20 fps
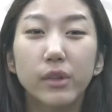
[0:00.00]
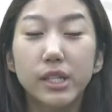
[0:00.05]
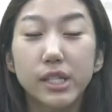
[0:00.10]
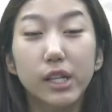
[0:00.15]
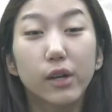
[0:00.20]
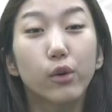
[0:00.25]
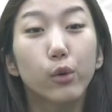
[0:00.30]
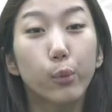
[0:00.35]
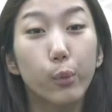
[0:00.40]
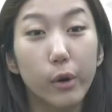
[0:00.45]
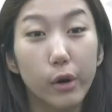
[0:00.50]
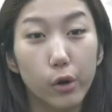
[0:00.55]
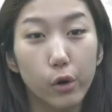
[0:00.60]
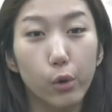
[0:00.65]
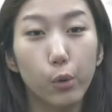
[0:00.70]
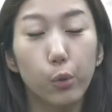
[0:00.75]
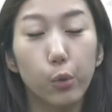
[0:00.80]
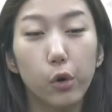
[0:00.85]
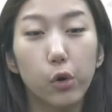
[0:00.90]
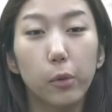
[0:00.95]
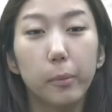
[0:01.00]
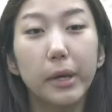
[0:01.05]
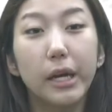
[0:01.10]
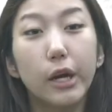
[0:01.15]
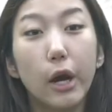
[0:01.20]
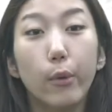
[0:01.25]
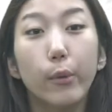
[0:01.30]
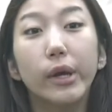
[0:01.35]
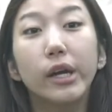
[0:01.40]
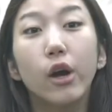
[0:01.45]
so we'll be
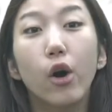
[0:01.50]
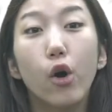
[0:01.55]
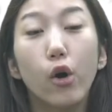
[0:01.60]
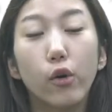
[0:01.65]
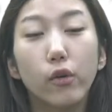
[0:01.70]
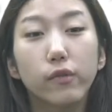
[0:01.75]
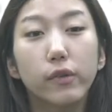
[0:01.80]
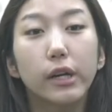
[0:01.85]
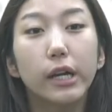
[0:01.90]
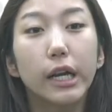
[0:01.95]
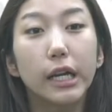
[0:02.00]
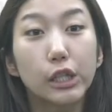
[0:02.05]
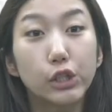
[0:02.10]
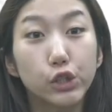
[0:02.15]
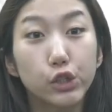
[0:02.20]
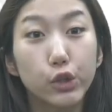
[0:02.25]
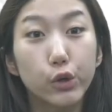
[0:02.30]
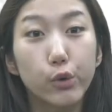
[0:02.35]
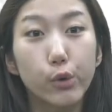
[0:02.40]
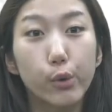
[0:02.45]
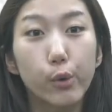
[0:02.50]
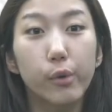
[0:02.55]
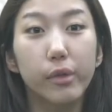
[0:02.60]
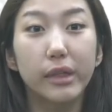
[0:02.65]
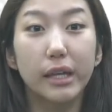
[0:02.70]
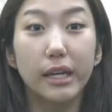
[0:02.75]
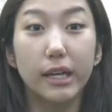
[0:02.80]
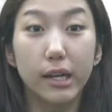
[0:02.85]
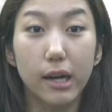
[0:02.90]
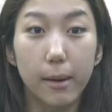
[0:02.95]
going over into
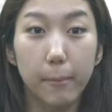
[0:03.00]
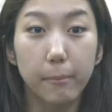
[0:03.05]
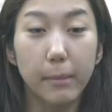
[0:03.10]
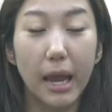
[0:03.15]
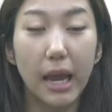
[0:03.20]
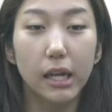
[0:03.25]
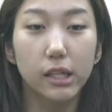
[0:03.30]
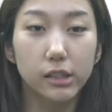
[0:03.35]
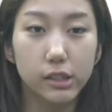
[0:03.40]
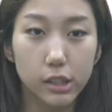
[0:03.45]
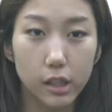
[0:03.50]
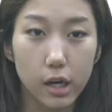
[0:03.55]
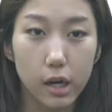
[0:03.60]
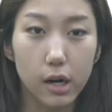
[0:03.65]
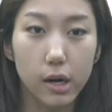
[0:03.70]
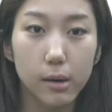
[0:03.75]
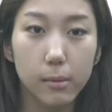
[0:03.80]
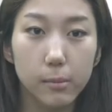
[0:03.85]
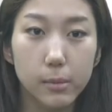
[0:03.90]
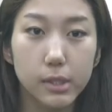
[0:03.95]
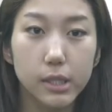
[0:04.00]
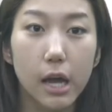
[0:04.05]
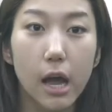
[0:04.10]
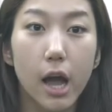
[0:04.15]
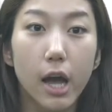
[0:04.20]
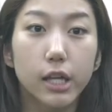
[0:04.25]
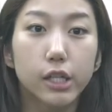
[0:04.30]
the command terms.